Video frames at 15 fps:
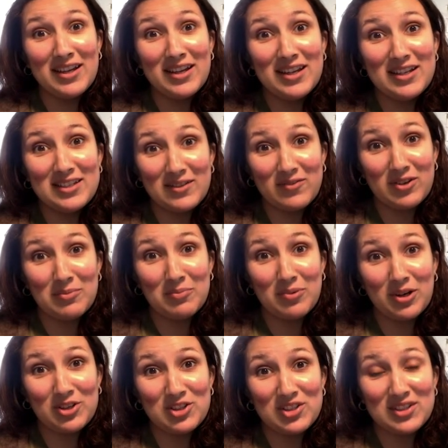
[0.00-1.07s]
different
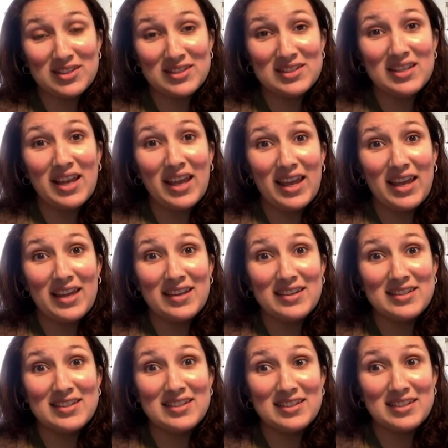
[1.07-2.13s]
brushes
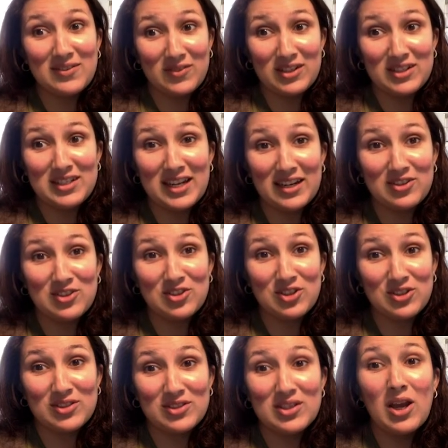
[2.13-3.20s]
and different
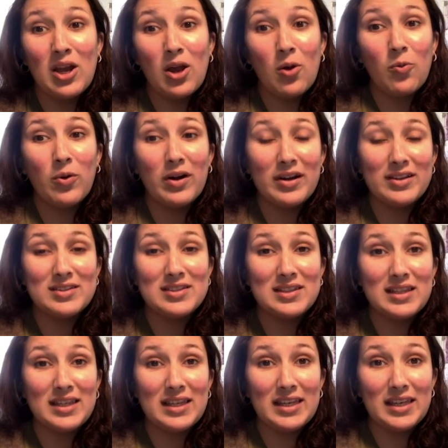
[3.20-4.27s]
textures, whereas
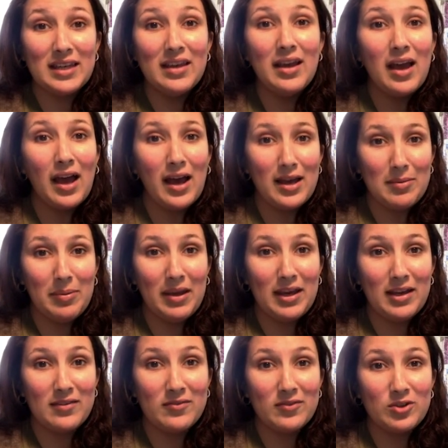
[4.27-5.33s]
the
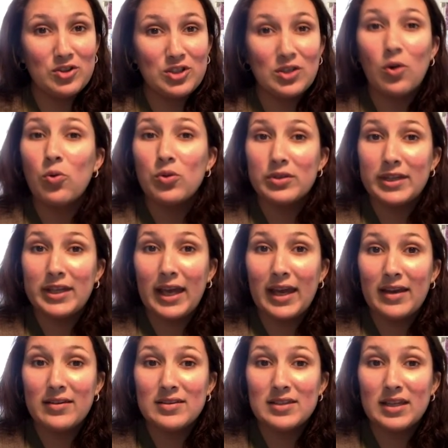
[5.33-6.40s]
iPad version only
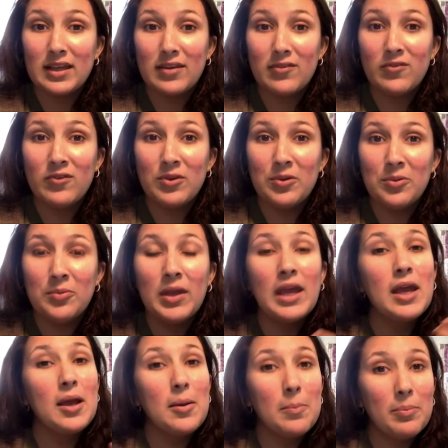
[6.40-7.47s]
has a few,
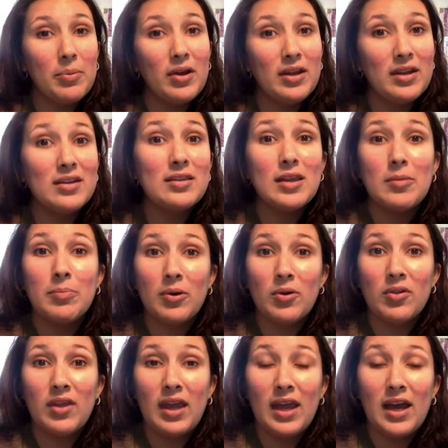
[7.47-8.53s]
but they both
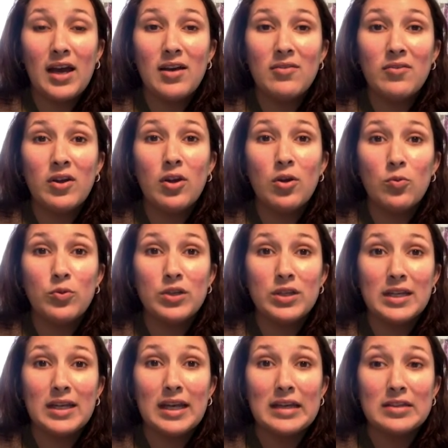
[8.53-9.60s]
have really
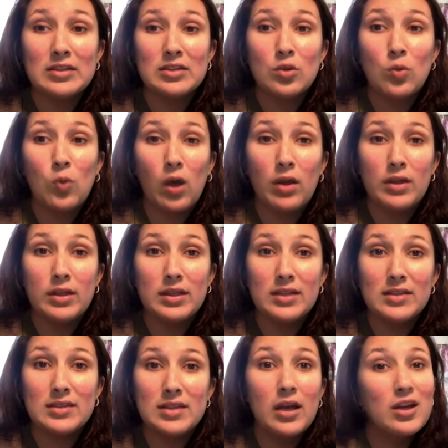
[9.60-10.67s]
nice qualities.
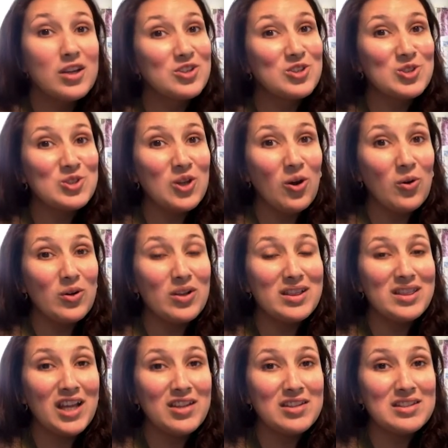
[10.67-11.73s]
So
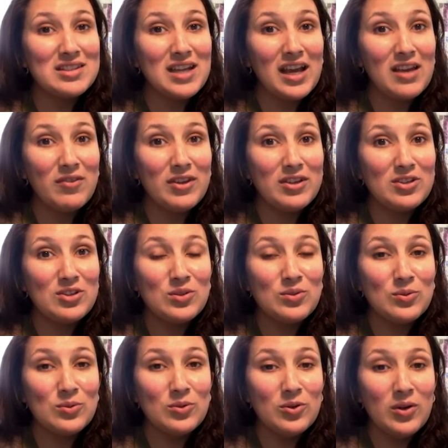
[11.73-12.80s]
let's dive
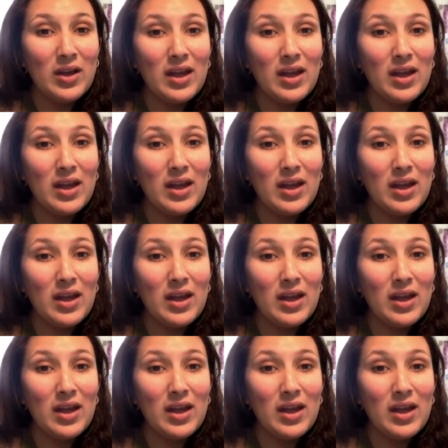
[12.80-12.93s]
into